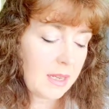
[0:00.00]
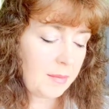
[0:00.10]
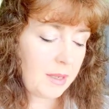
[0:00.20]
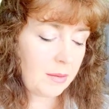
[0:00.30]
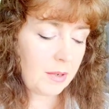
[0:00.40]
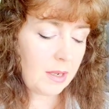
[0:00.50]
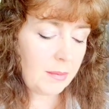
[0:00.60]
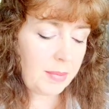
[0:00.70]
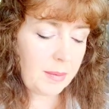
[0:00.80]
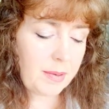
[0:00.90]
Meanwhile,
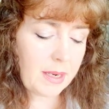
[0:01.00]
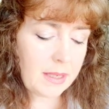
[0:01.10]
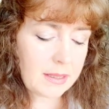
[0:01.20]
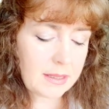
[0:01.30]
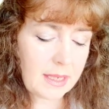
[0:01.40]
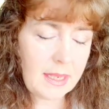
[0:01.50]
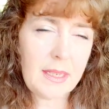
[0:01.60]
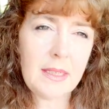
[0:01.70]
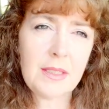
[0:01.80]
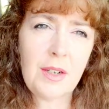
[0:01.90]
be blessed,
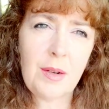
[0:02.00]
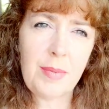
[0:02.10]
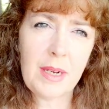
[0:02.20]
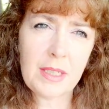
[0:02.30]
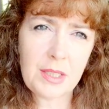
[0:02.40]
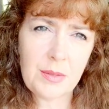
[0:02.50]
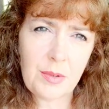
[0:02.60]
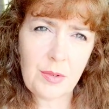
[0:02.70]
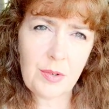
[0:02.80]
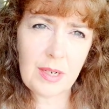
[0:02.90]
and God bless you
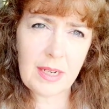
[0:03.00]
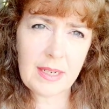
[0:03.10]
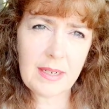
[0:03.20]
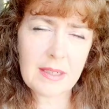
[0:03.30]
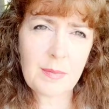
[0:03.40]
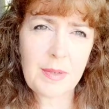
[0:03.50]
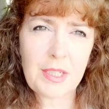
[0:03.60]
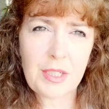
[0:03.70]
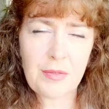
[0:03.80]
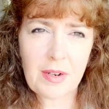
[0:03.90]
all, and I'll speak
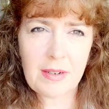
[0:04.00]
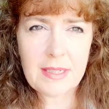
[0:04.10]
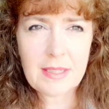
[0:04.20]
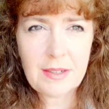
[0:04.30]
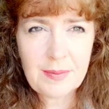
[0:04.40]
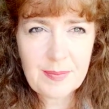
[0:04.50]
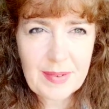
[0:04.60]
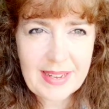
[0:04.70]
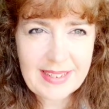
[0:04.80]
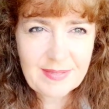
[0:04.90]
to you very soon.
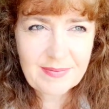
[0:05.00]
Bye.